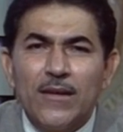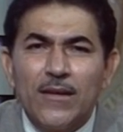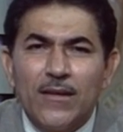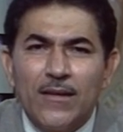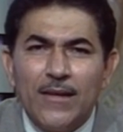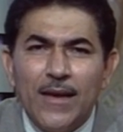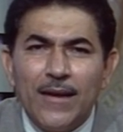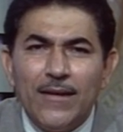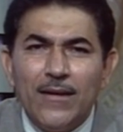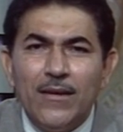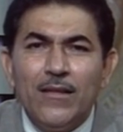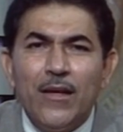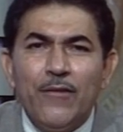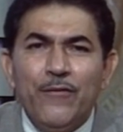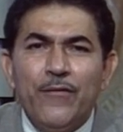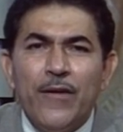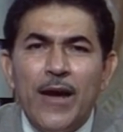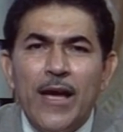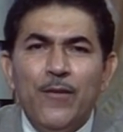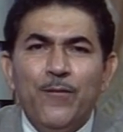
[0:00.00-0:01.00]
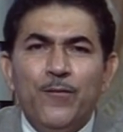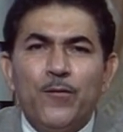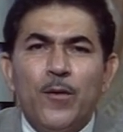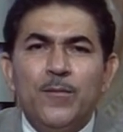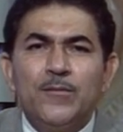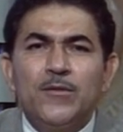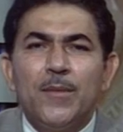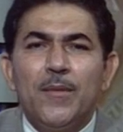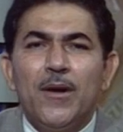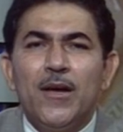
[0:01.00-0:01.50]
getting the file from
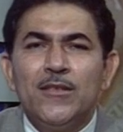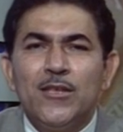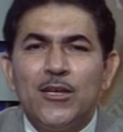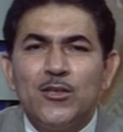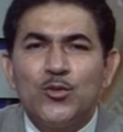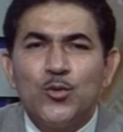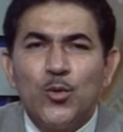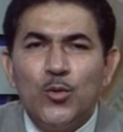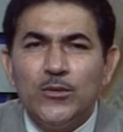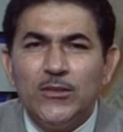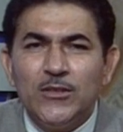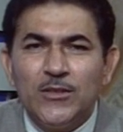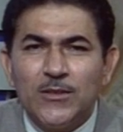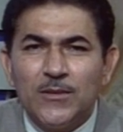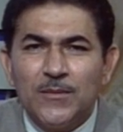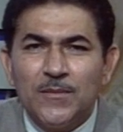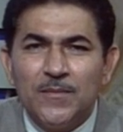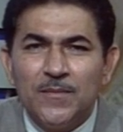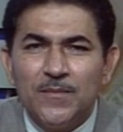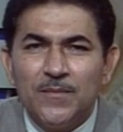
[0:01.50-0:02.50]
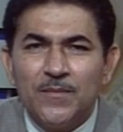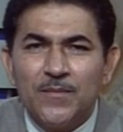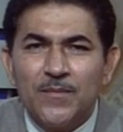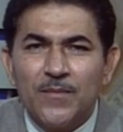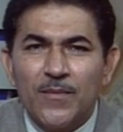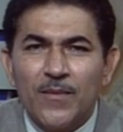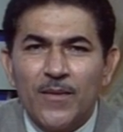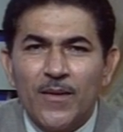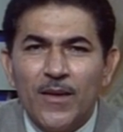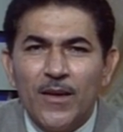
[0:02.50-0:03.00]
some other source.
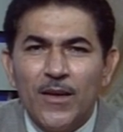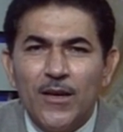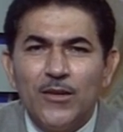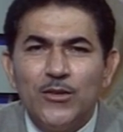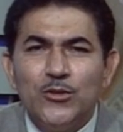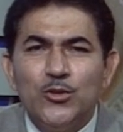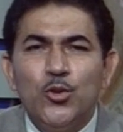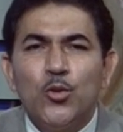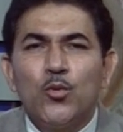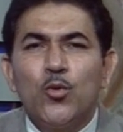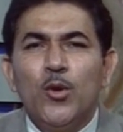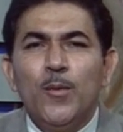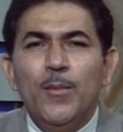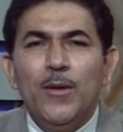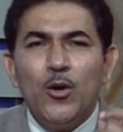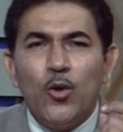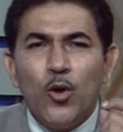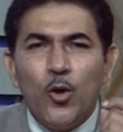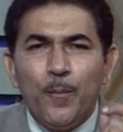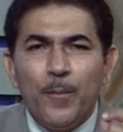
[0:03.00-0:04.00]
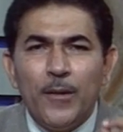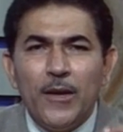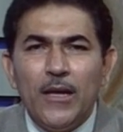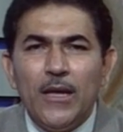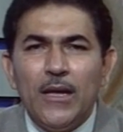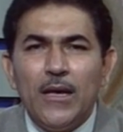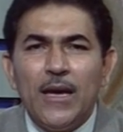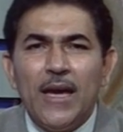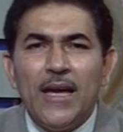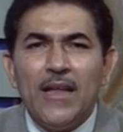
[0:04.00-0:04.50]
You could be
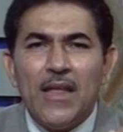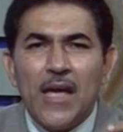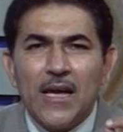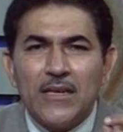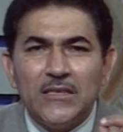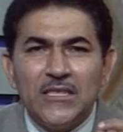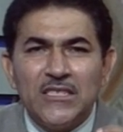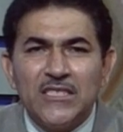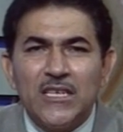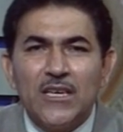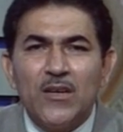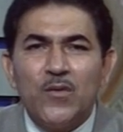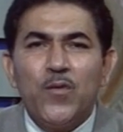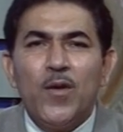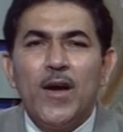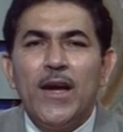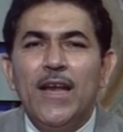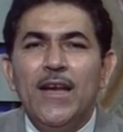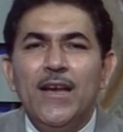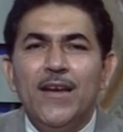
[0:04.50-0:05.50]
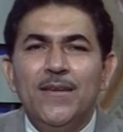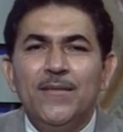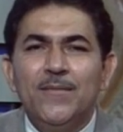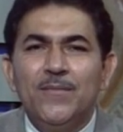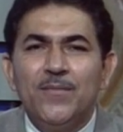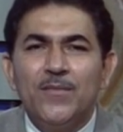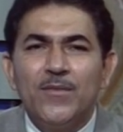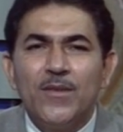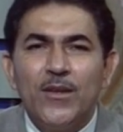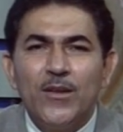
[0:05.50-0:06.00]
opening an existing file.
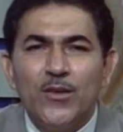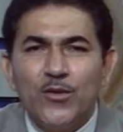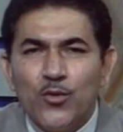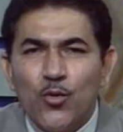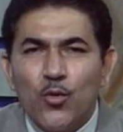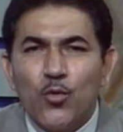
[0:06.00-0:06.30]
You